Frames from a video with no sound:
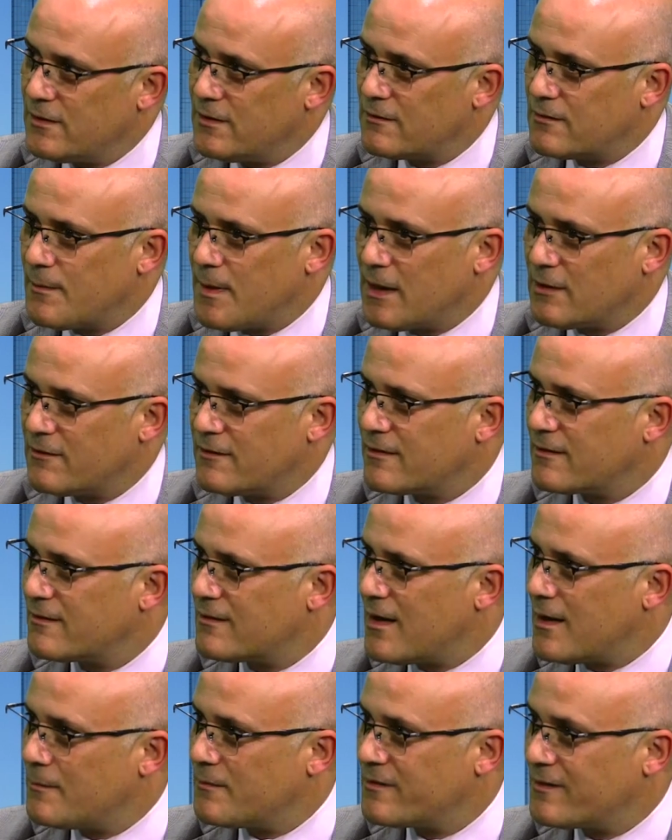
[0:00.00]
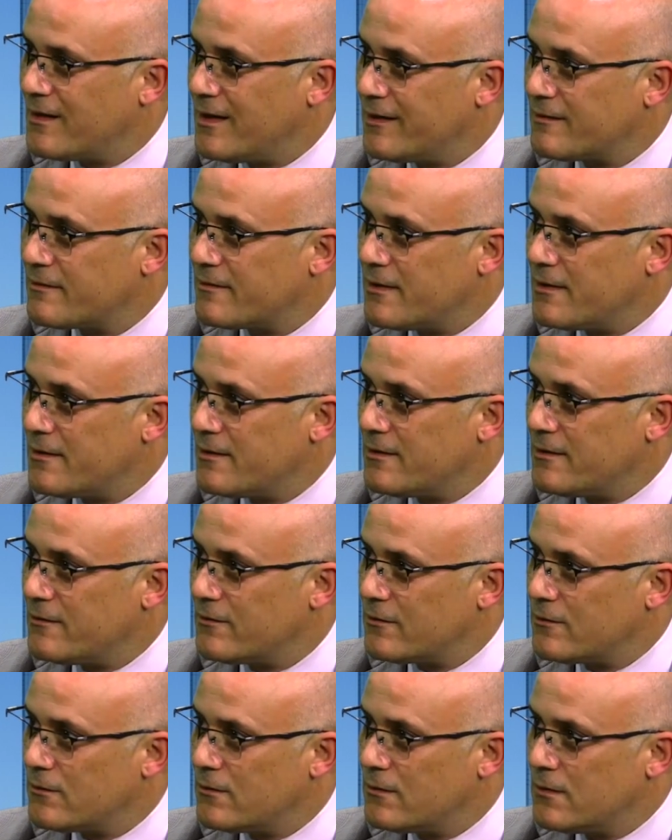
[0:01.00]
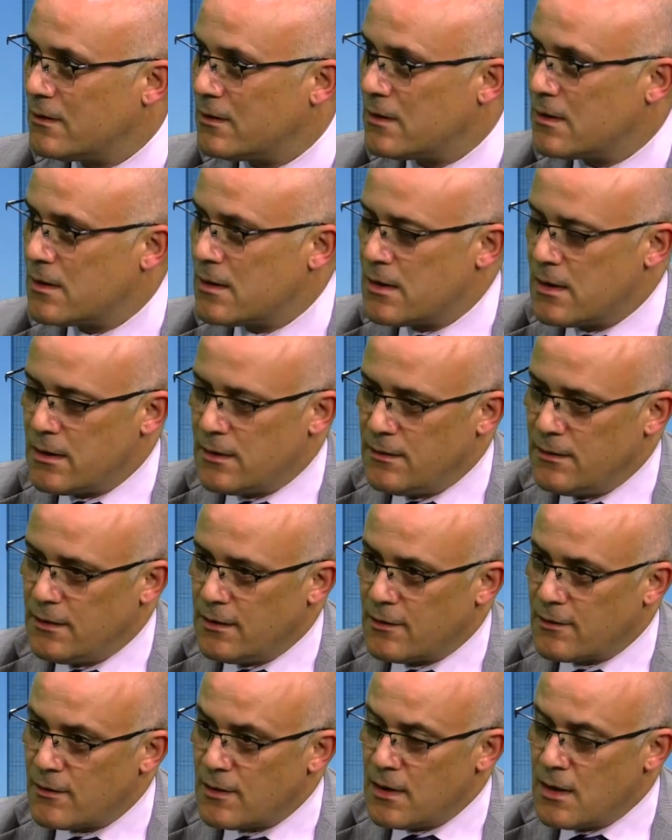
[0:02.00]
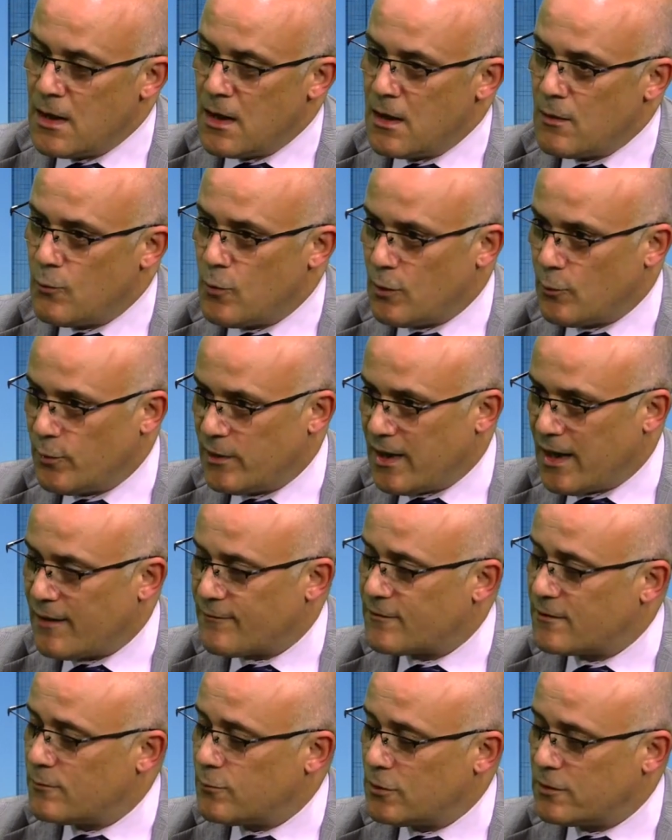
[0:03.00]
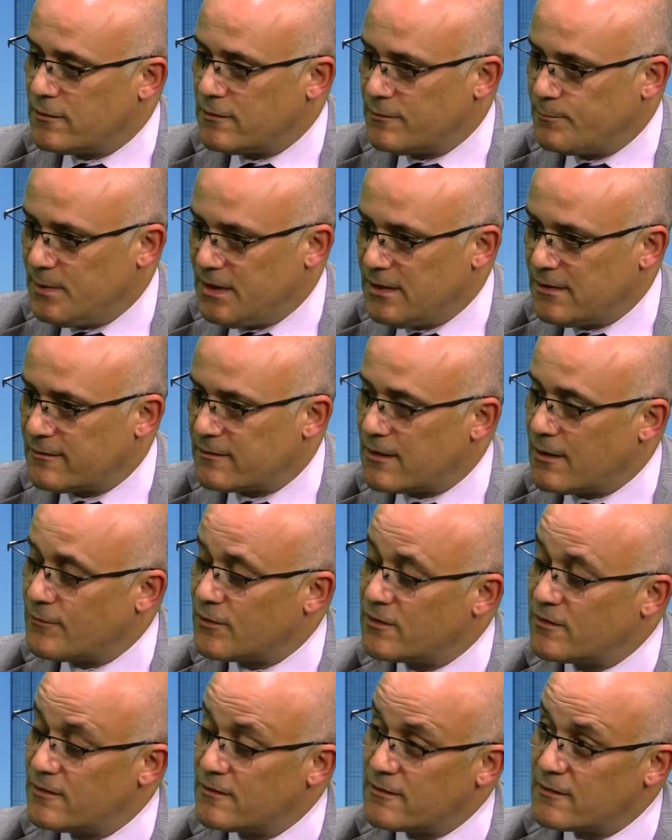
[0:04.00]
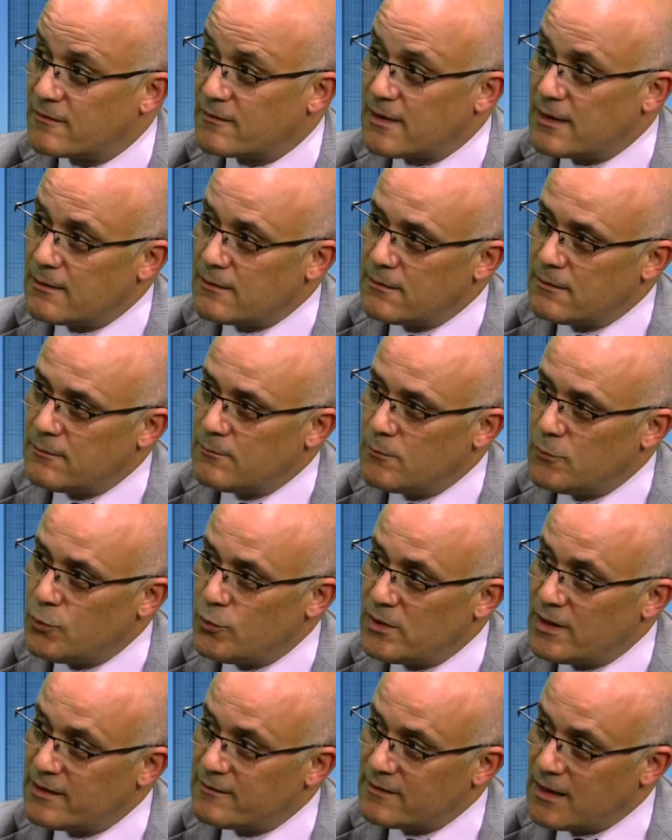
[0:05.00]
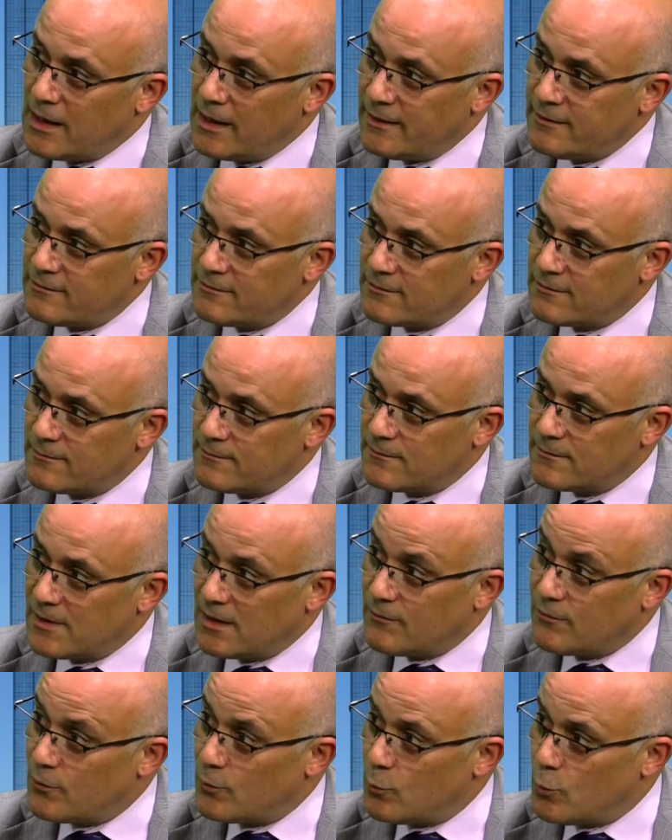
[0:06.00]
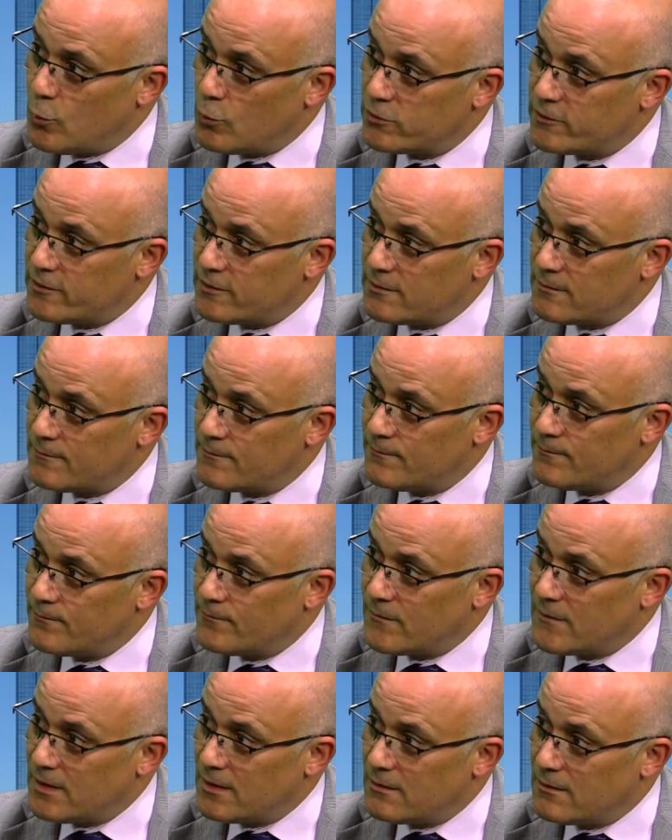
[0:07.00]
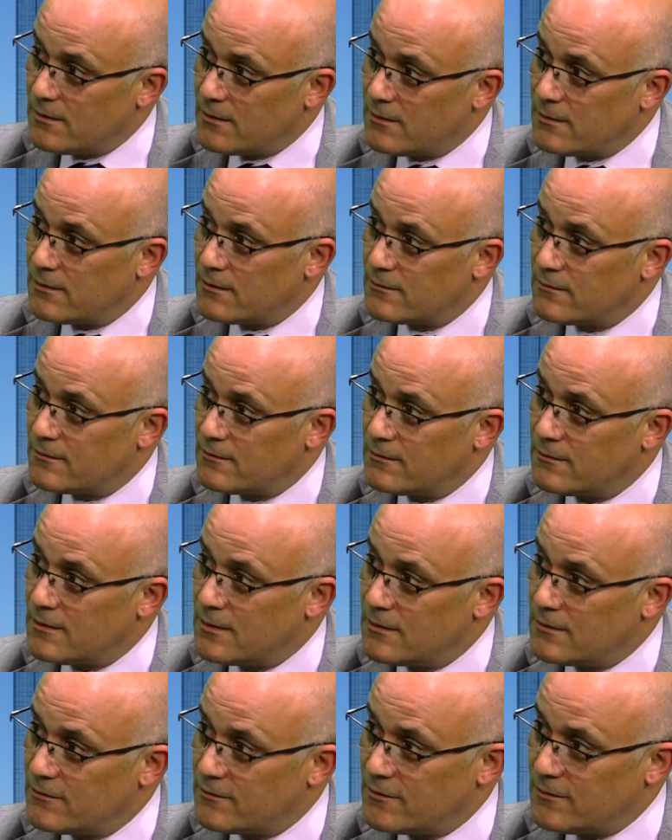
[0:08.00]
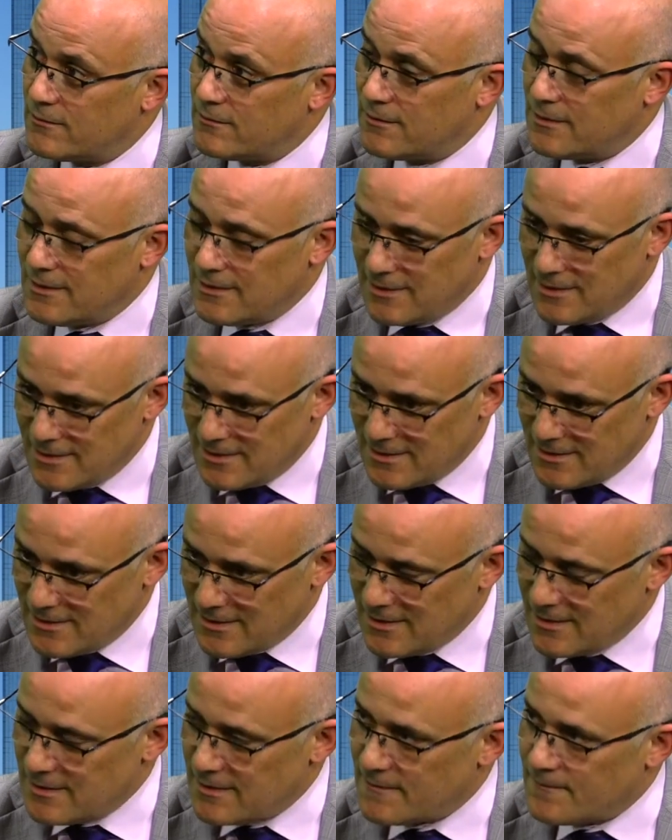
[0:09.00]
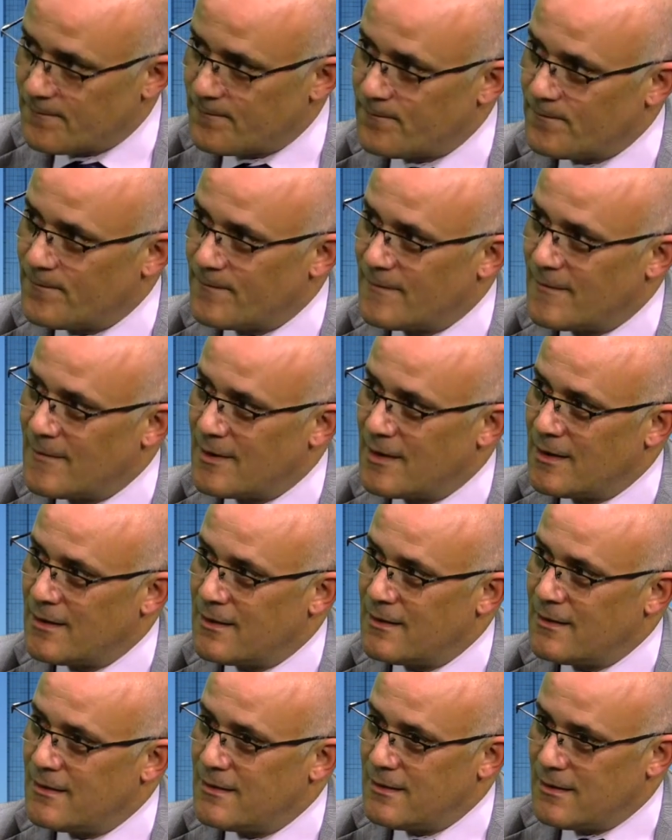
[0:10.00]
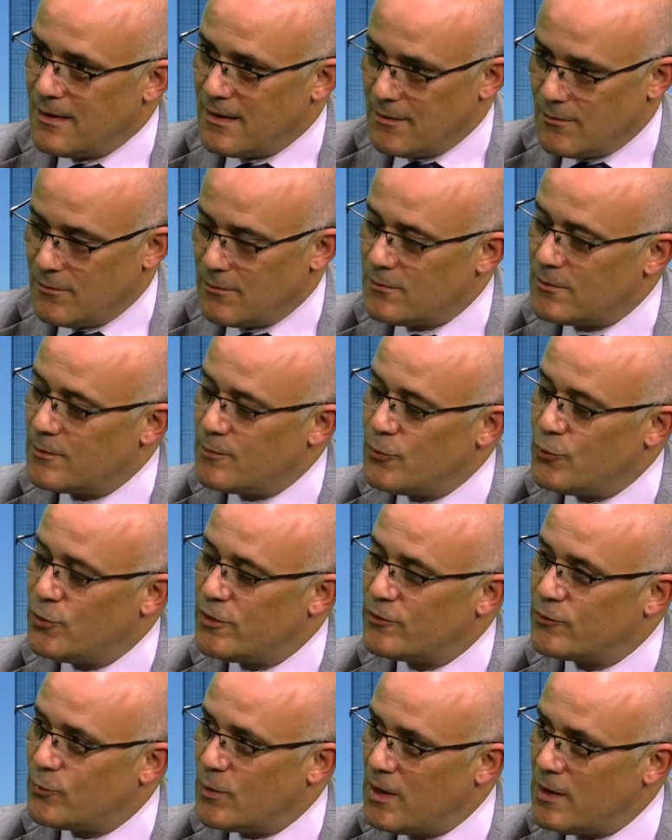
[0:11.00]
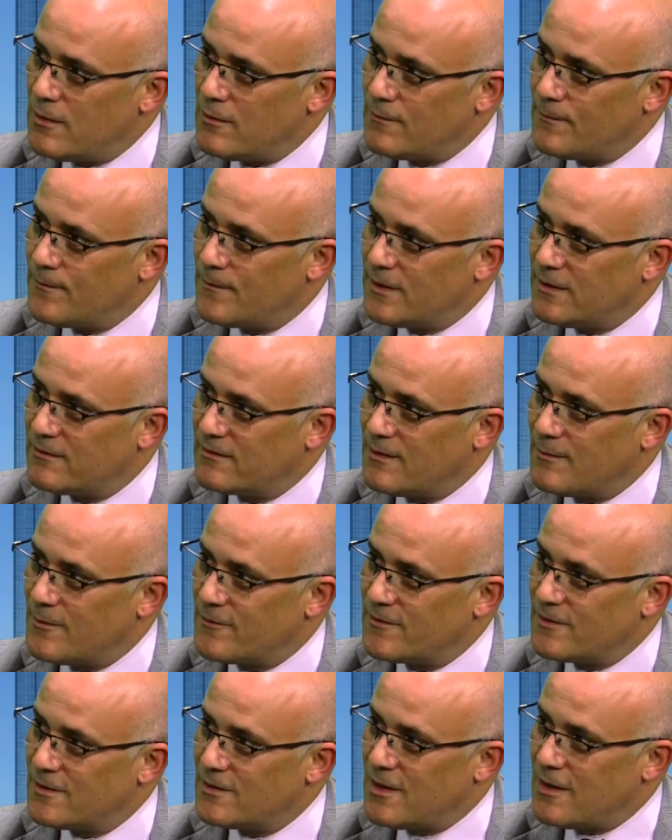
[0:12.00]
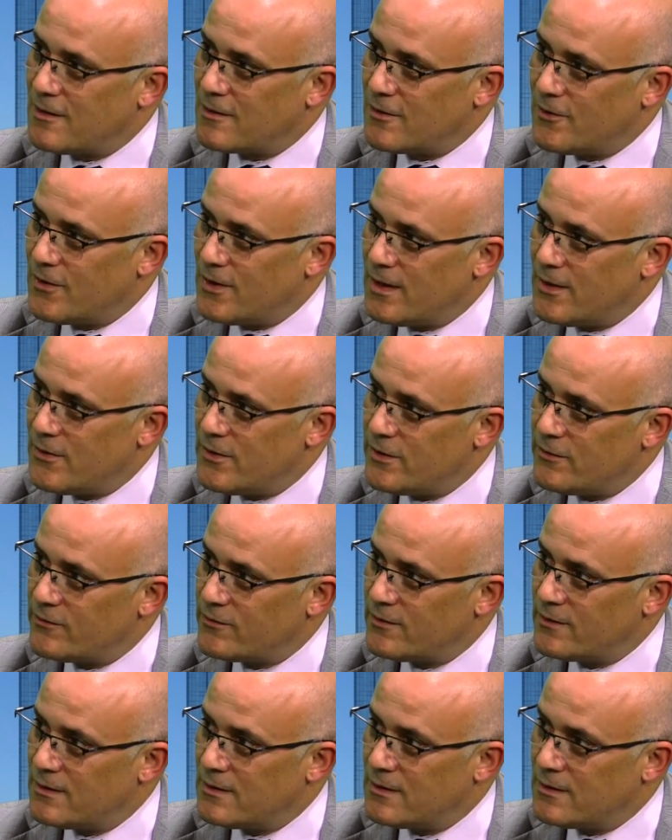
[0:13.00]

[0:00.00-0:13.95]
It's about six times less than it is on the okay. Earth. What we have, what's been discovered since is that the moon has ice, therefore water in the... The moon, I heard, I heard about Mars. I didn't know about... The moon as well, wow. in some of the darker areas.